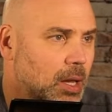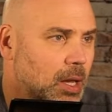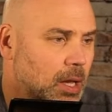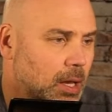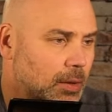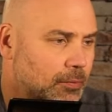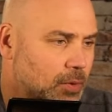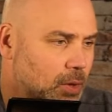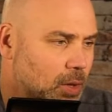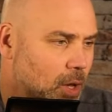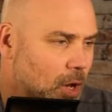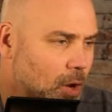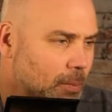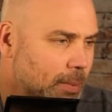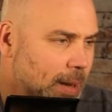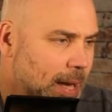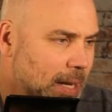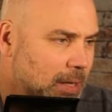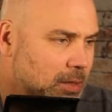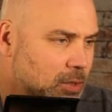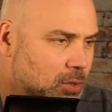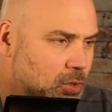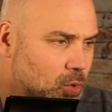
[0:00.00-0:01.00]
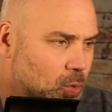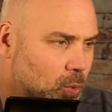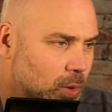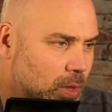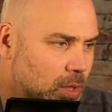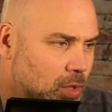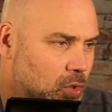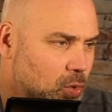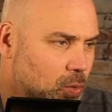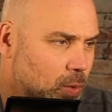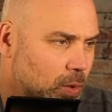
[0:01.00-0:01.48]
If you go back to
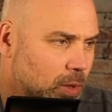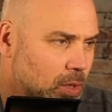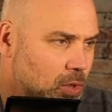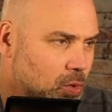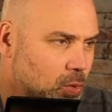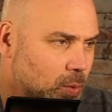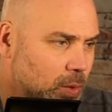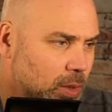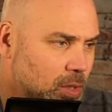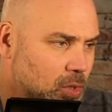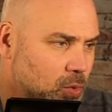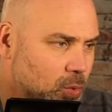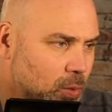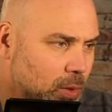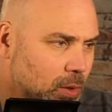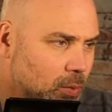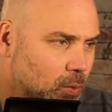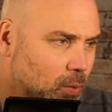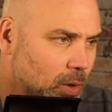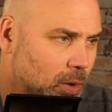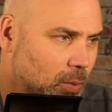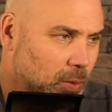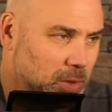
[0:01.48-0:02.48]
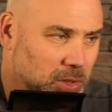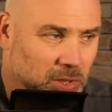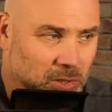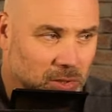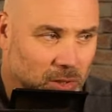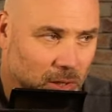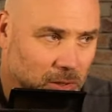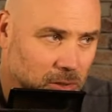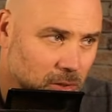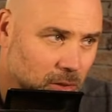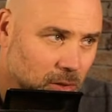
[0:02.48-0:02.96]
2020, 2021, which is
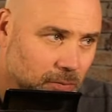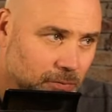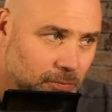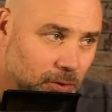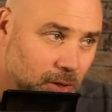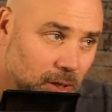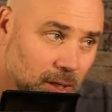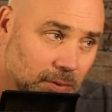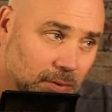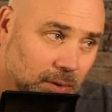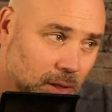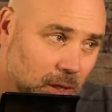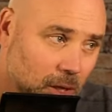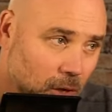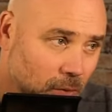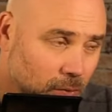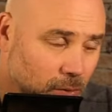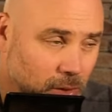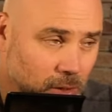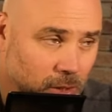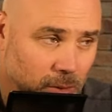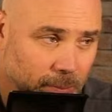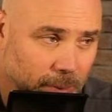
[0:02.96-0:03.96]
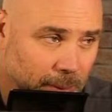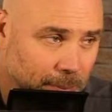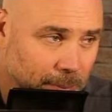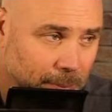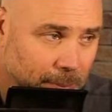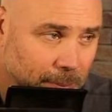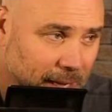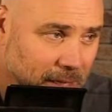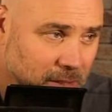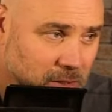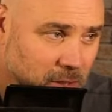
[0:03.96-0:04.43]
also the forgiven COVID year, maybe
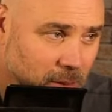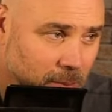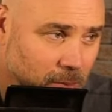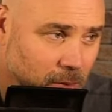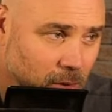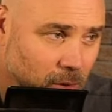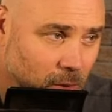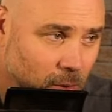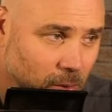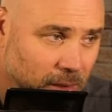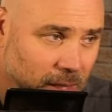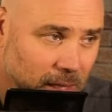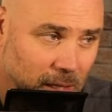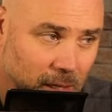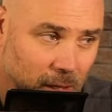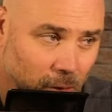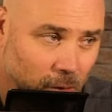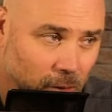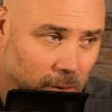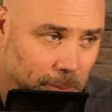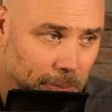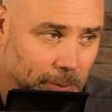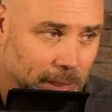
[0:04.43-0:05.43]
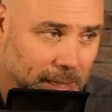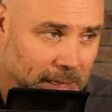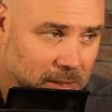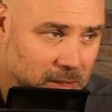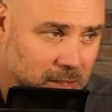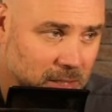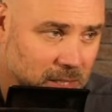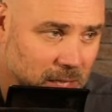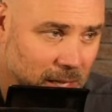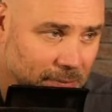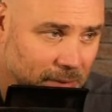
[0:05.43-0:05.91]
that has something to do with it. He only played in
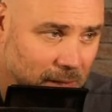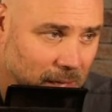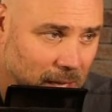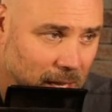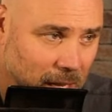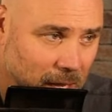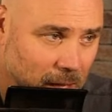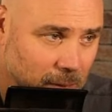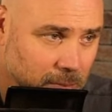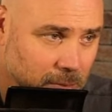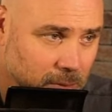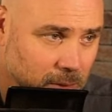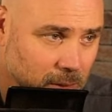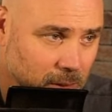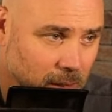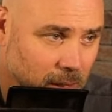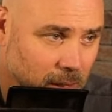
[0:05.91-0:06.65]
7 games.